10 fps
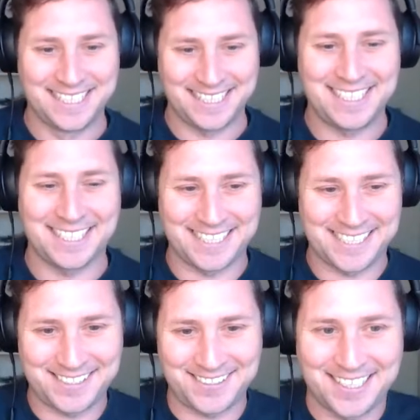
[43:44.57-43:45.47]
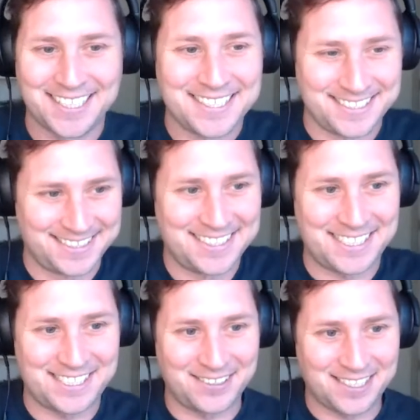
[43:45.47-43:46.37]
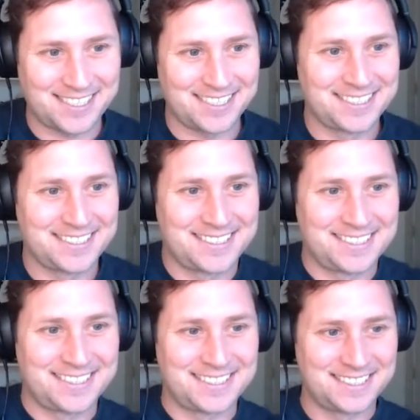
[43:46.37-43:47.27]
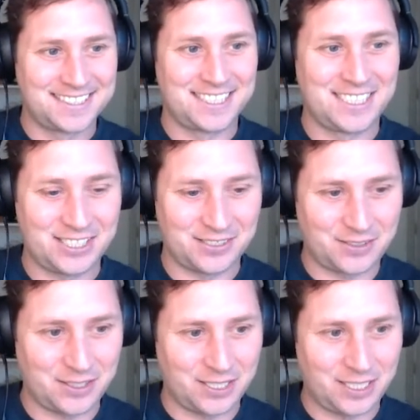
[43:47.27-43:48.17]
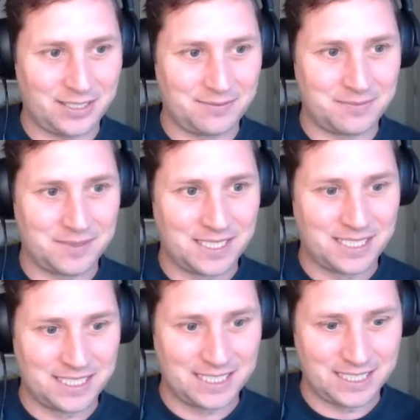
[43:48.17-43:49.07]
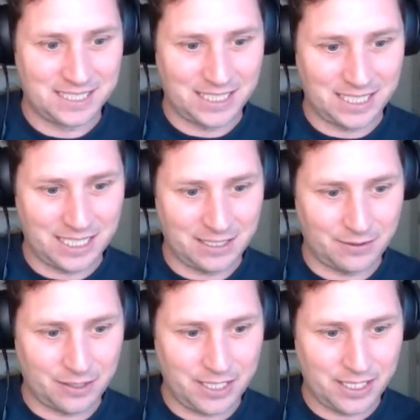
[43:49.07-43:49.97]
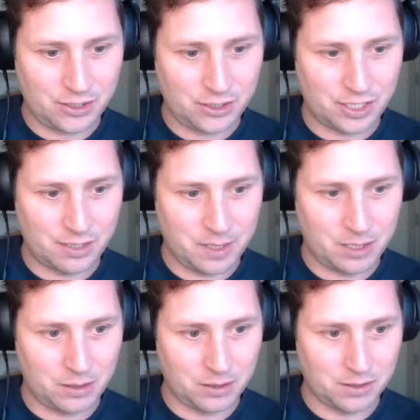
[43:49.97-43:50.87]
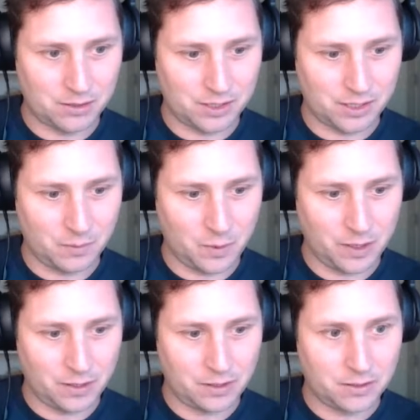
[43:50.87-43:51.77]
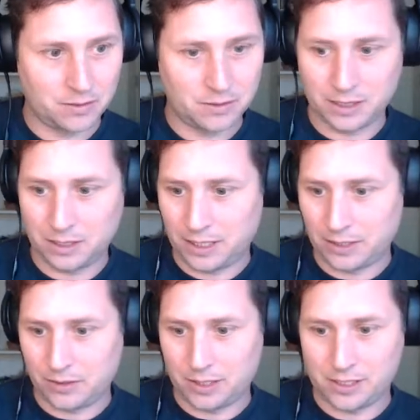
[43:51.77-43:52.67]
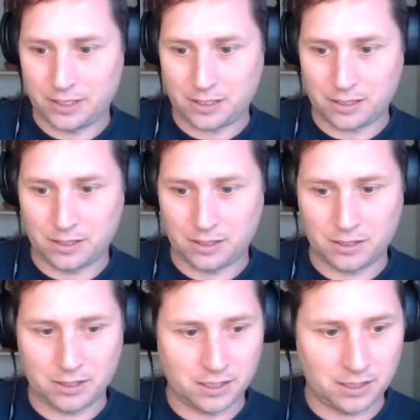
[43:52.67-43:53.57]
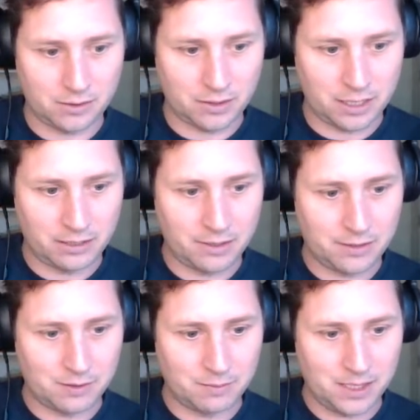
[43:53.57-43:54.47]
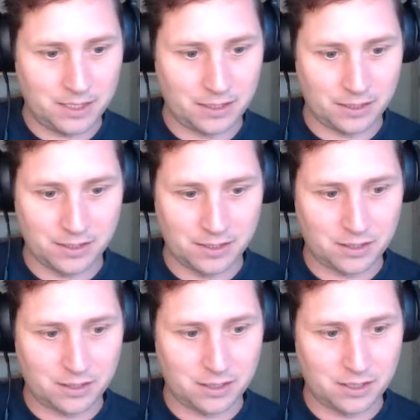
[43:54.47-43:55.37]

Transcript: Yeah, that's right. That's correct. So we've got I've got an extra semicolon somewhere in line 36, and I'll get rid of some easy things.